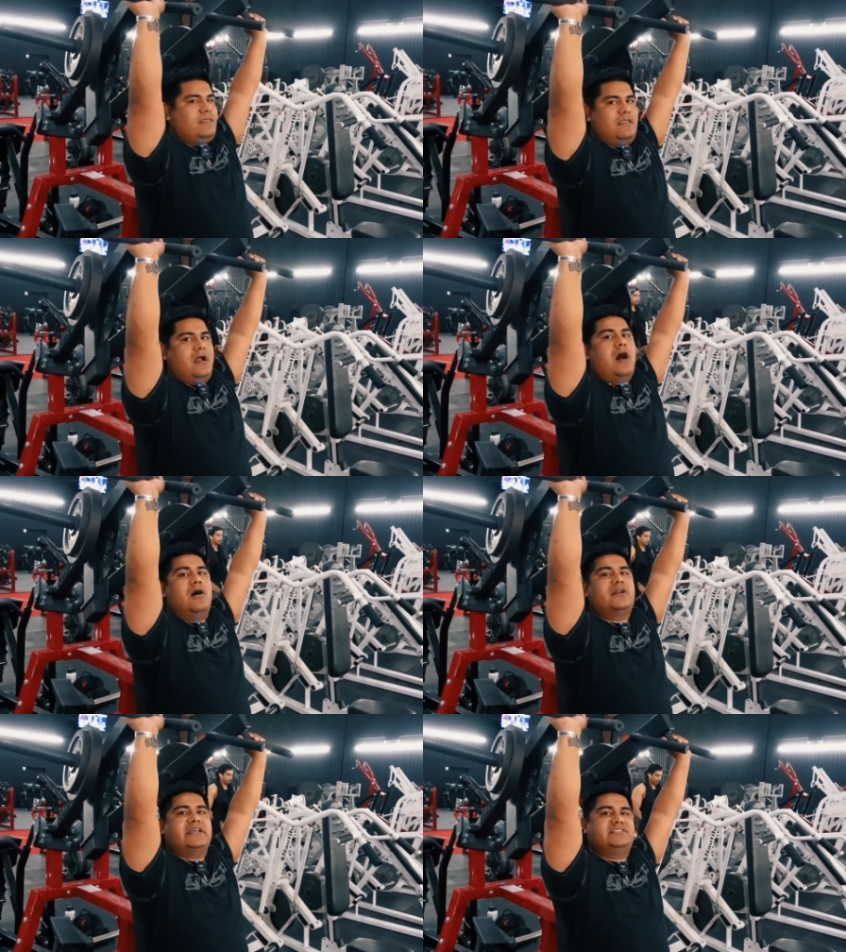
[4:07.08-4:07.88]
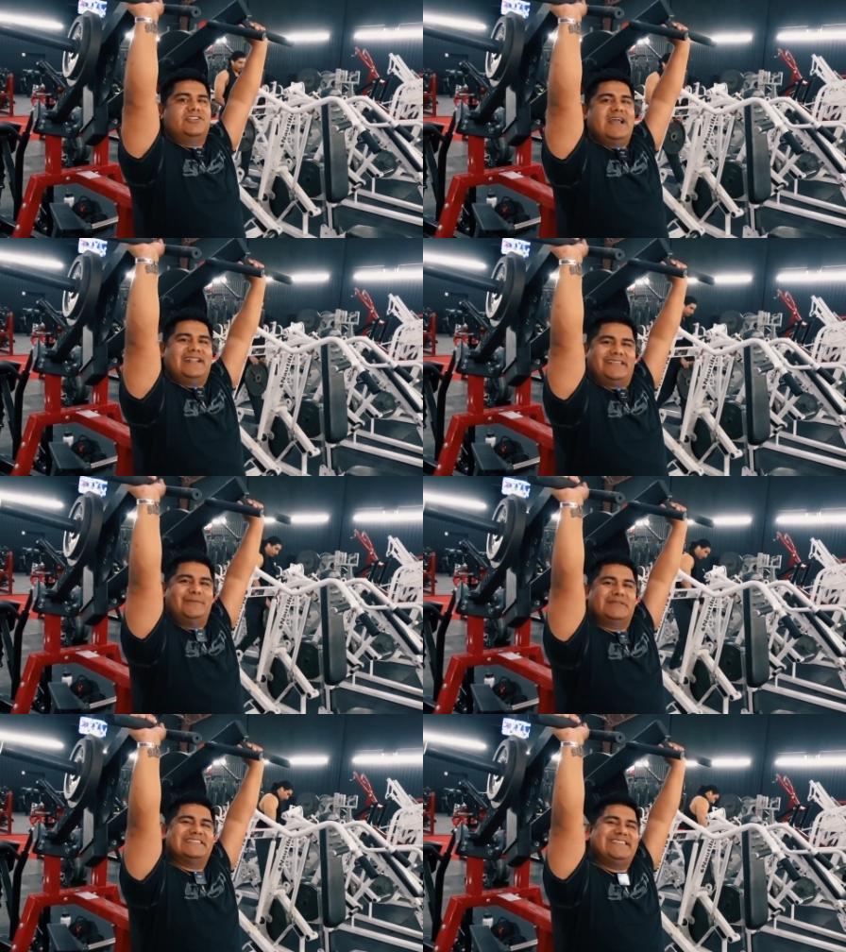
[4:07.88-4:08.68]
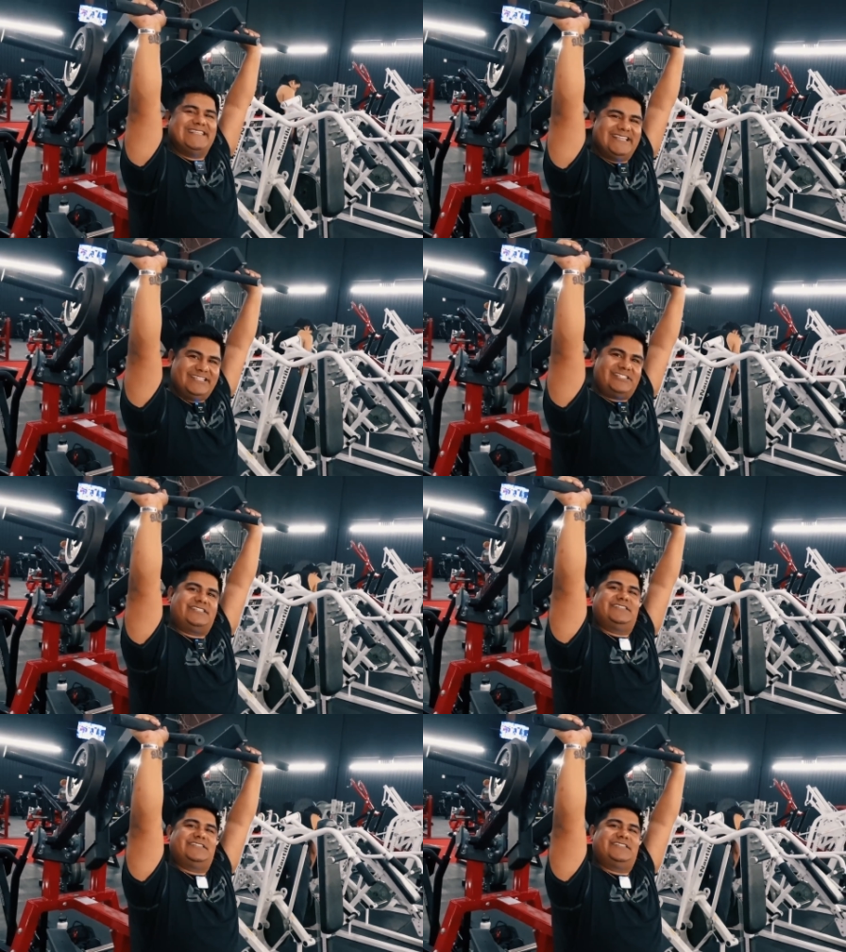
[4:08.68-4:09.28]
Oh, okay. So you gotta keep the tension.